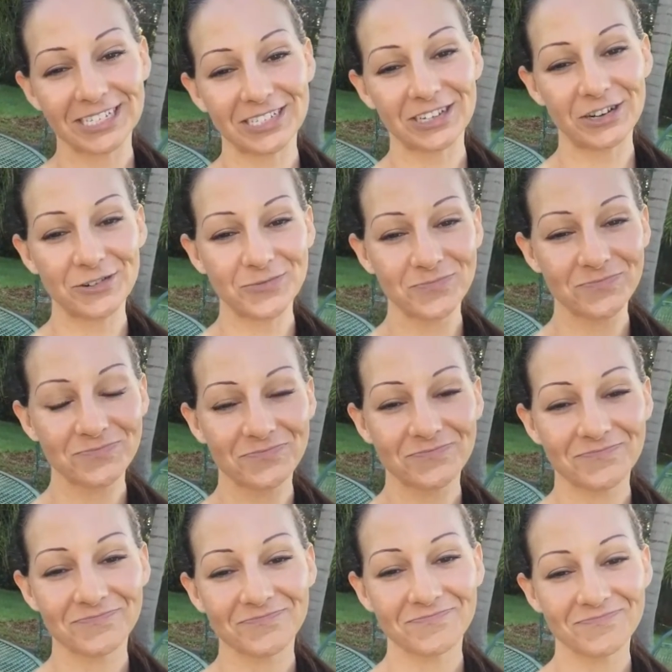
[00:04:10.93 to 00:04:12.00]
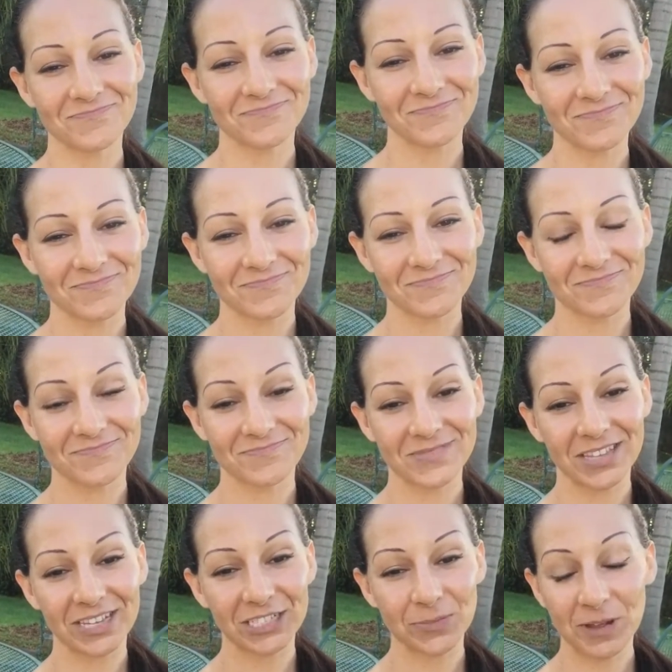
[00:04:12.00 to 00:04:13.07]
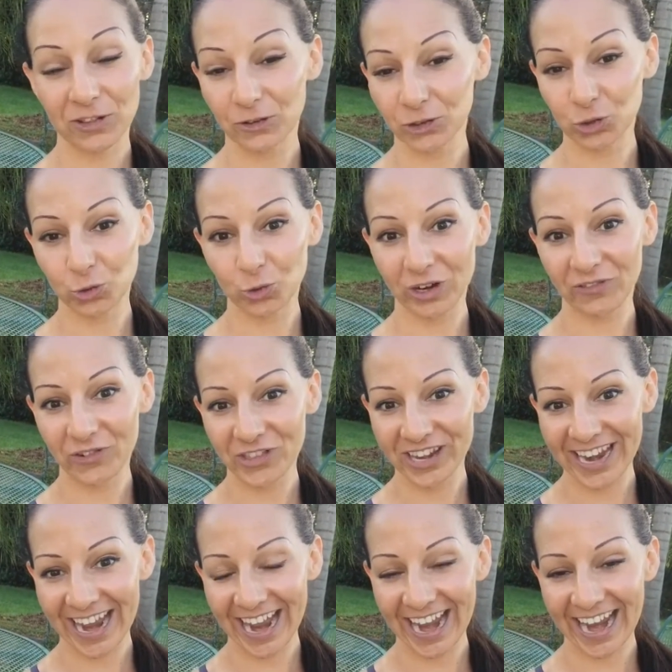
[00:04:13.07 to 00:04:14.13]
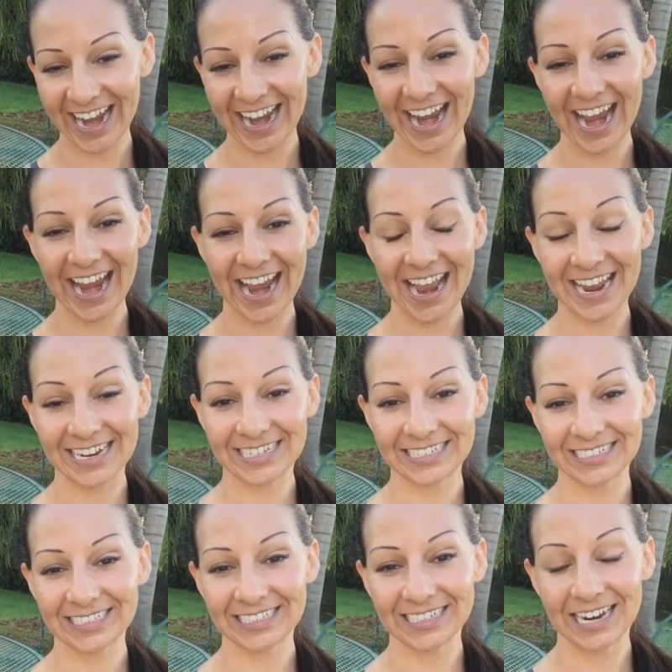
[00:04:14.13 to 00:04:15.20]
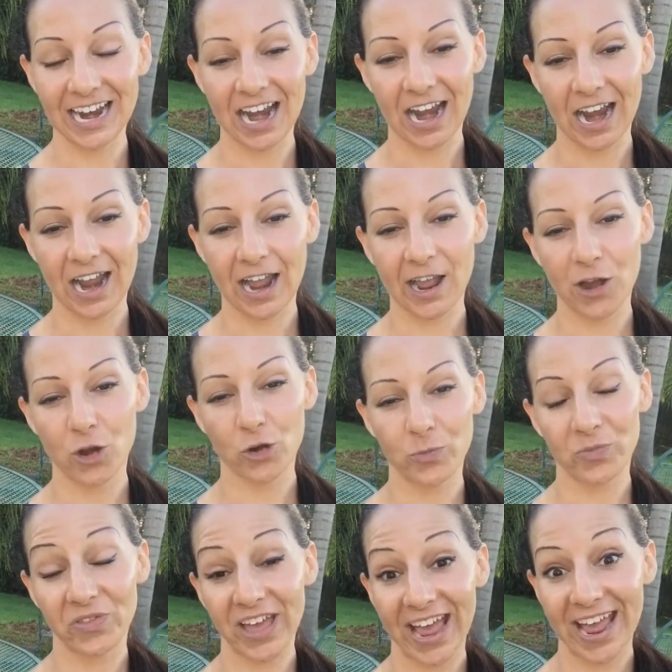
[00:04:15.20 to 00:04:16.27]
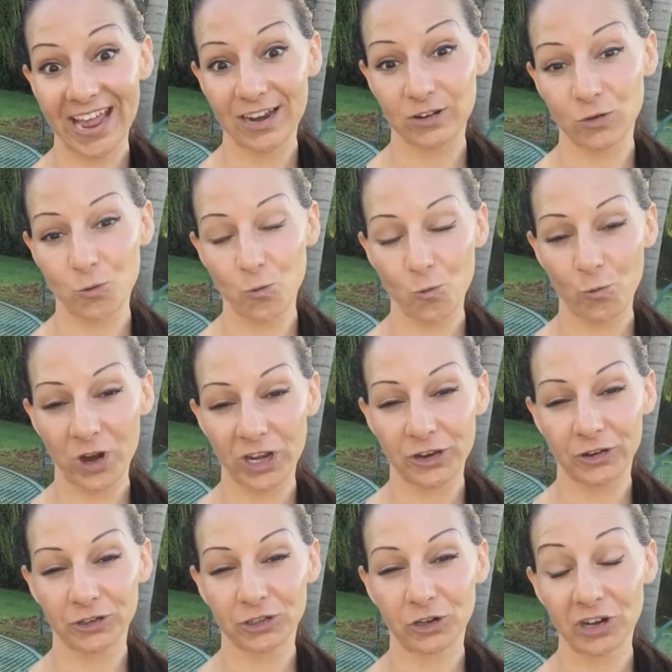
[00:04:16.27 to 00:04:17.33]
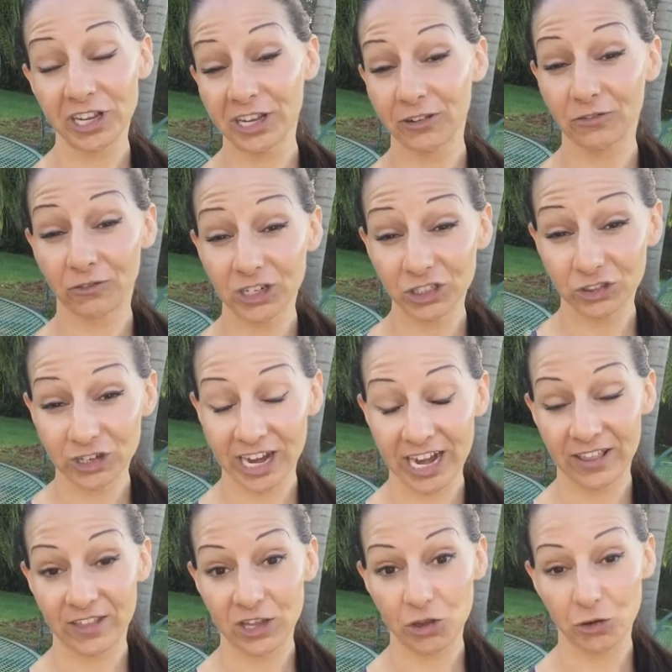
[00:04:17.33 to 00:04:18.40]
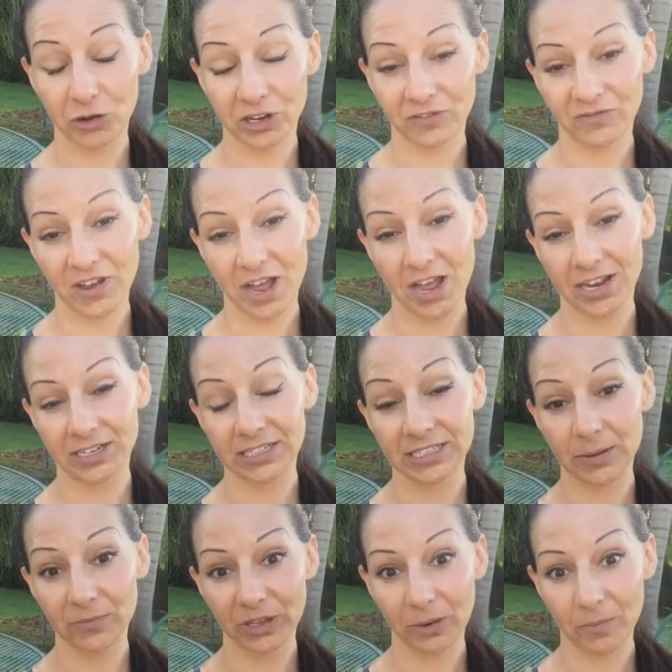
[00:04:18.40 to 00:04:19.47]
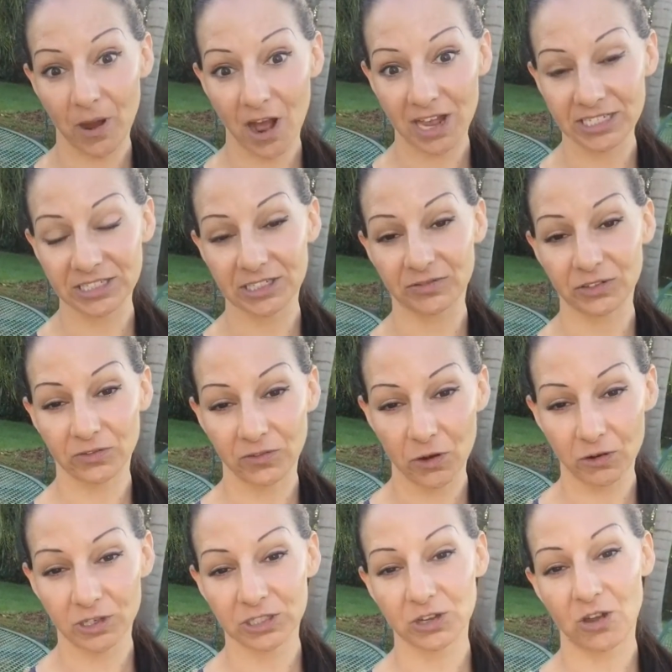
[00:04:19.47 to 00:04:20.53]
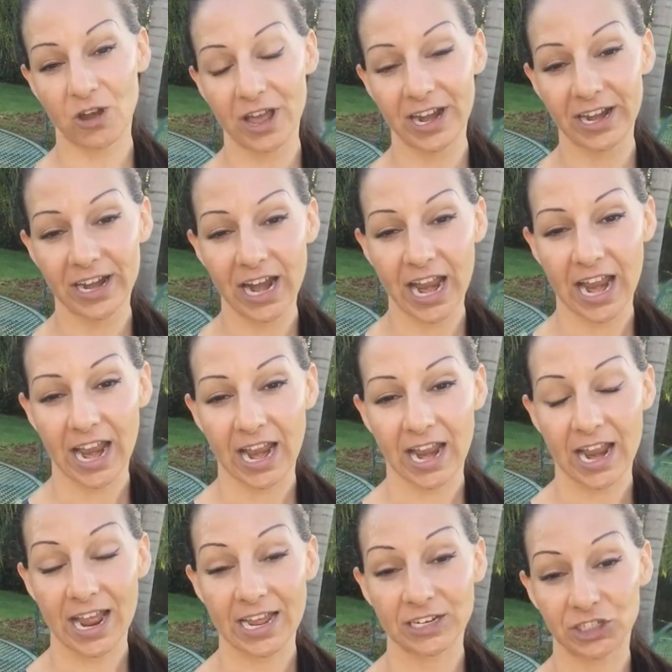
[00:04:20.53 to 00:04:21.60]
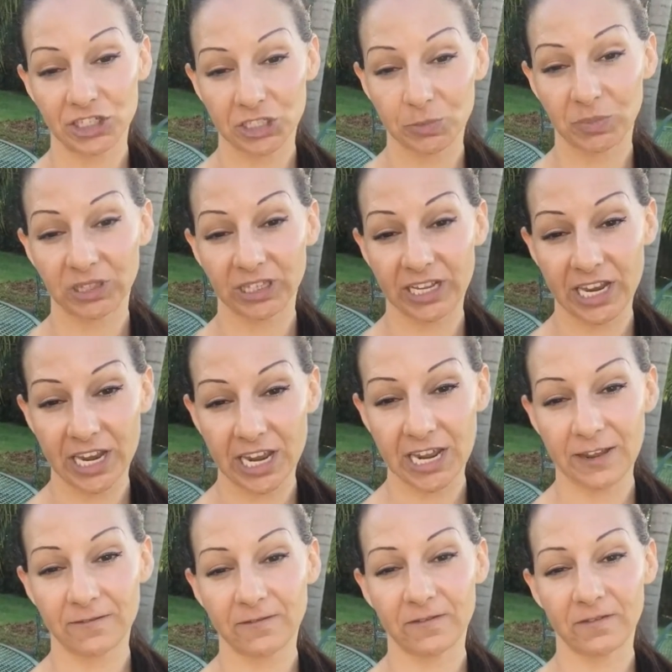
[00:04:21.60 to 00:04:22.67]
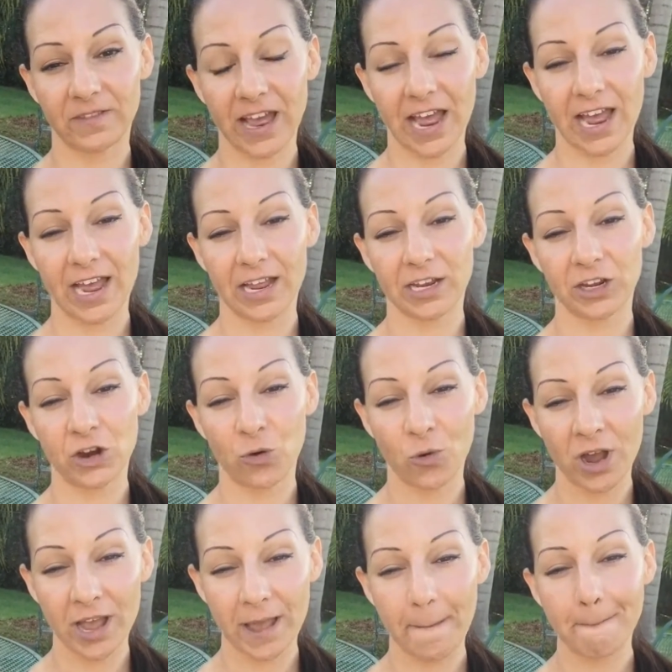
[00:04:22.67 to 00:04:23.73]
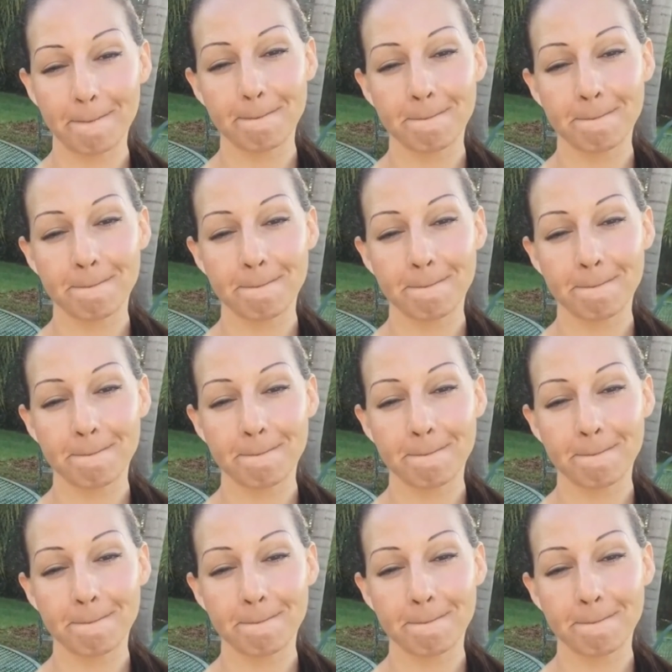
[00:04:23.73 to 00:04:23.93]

So that's my little story for the day, and I hope that when you start to get frustrated that you can find something positive to focus on, and just believe that, you know what,